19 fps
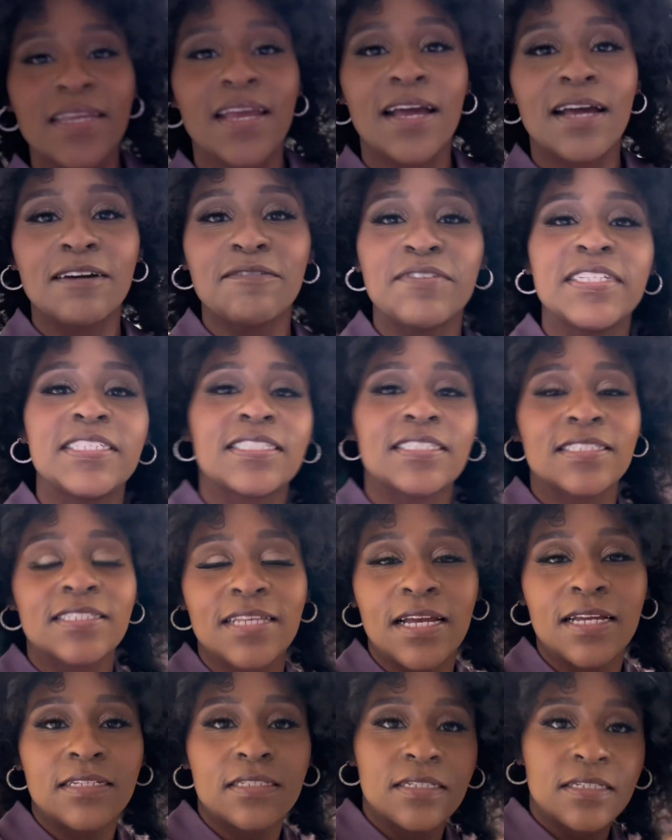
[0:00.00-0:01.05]
y'all, we just
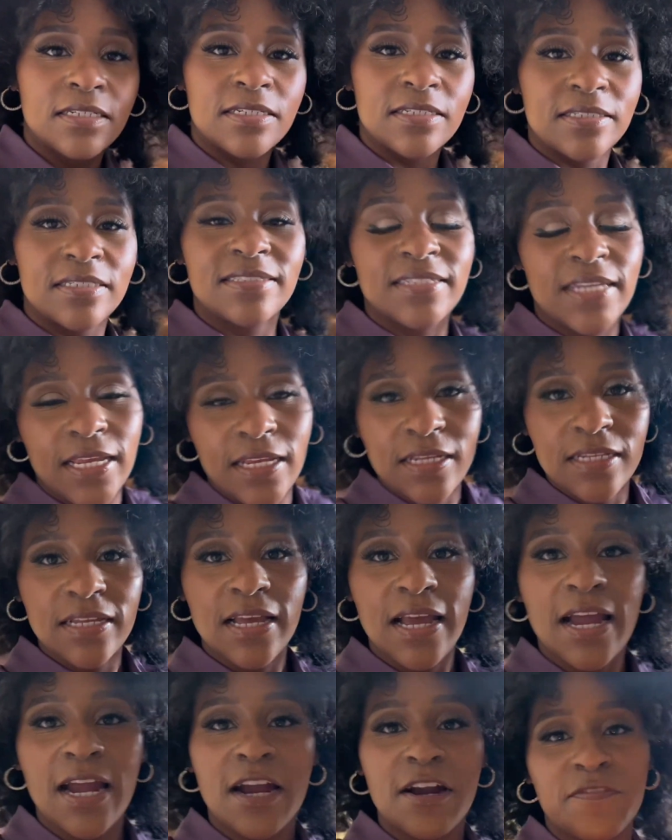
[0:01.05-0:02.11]
got done taking
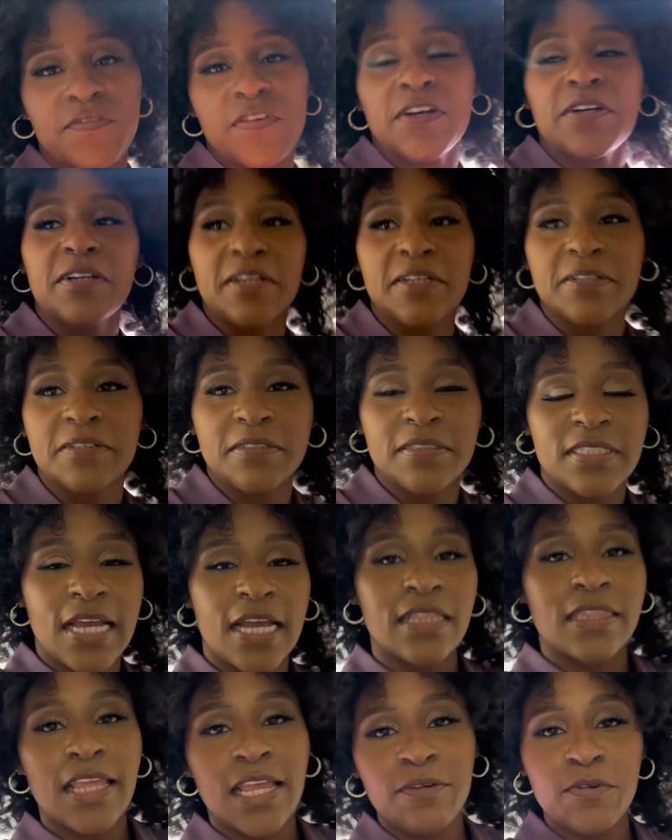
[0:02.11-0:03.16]
our photos. I
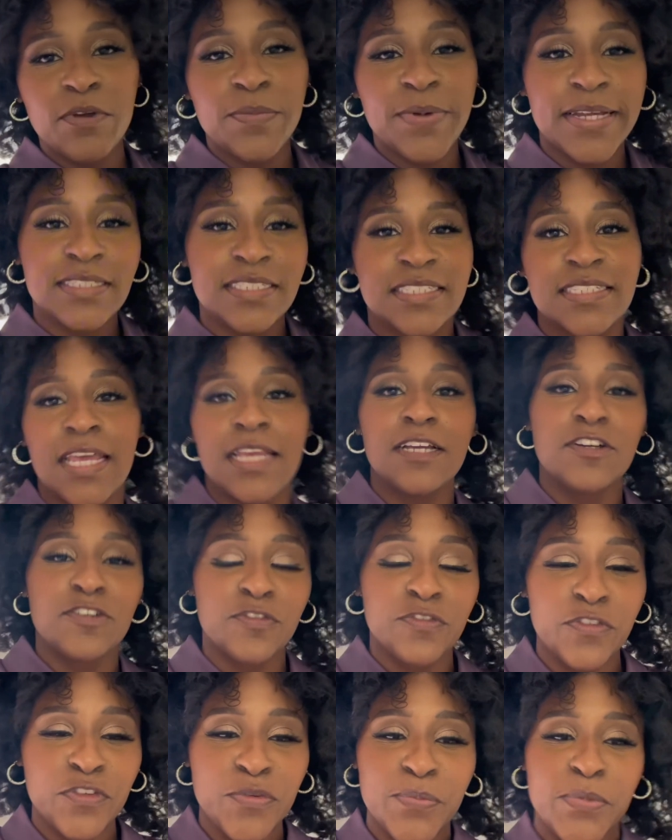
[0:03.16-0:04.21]
think we're about to take a
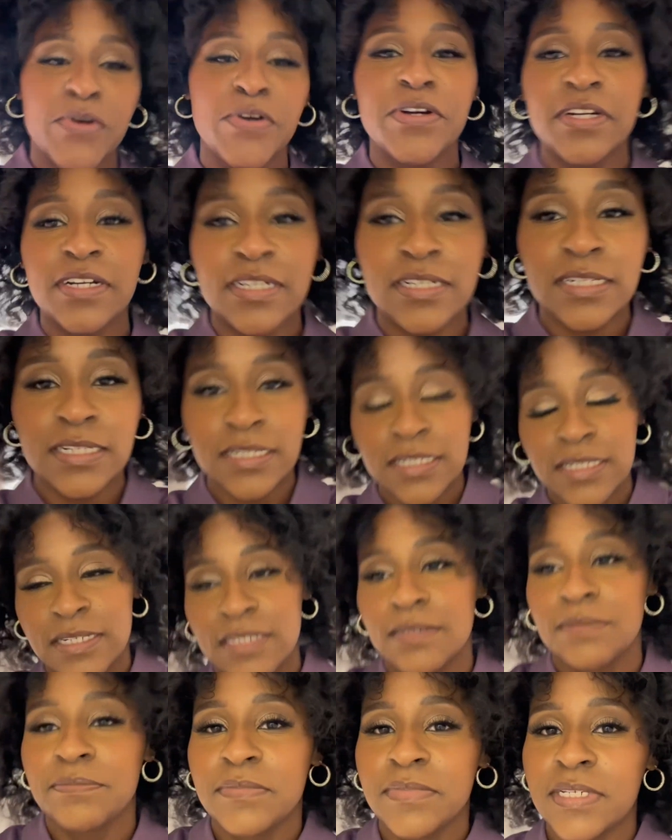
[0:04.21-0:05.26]
few more
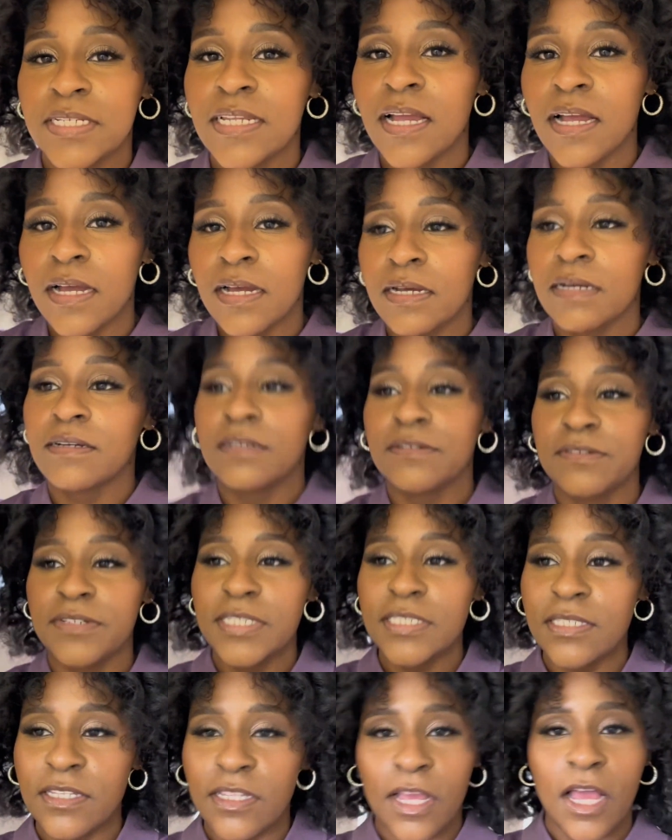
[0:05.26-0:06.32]
for y'all.
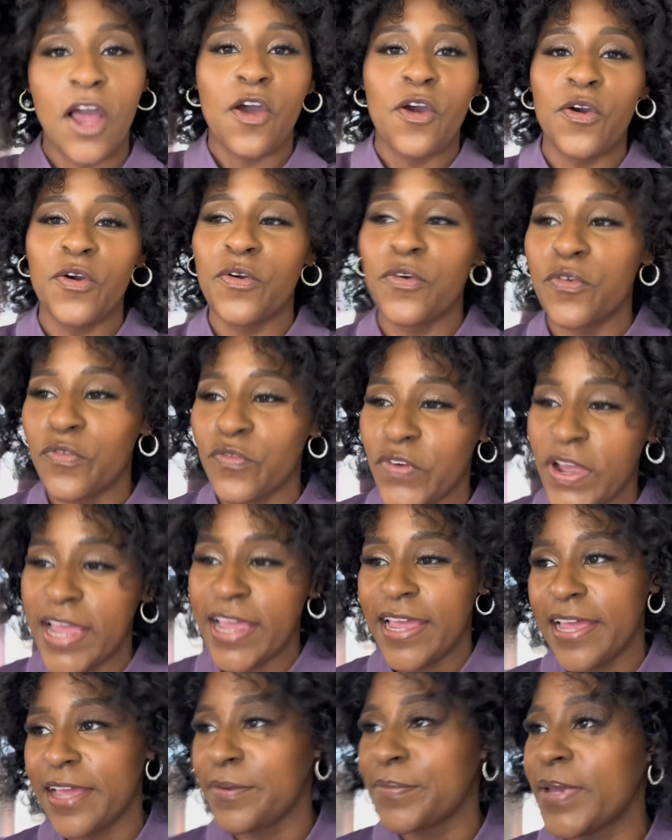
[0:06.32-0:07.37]
It's a whole
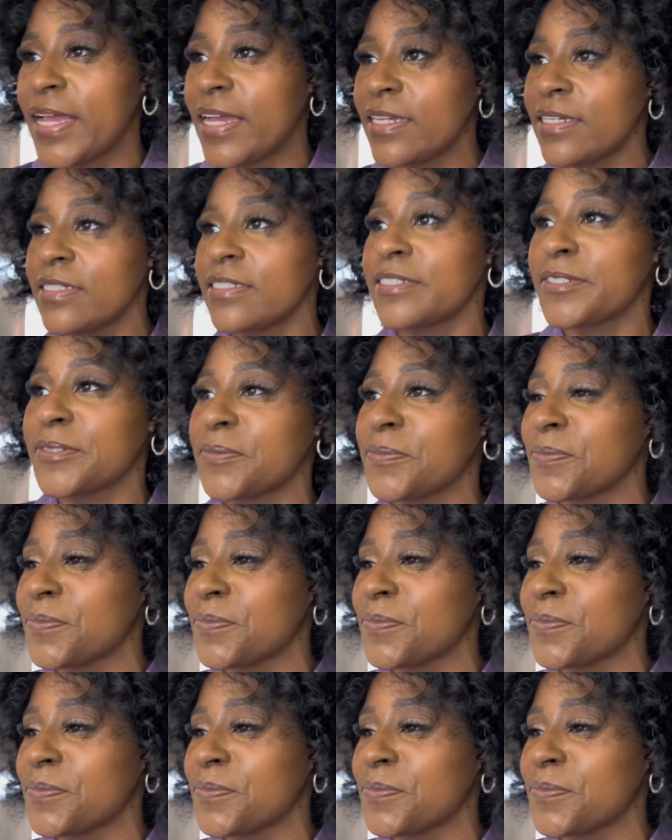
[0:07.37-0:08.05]
vibe out here.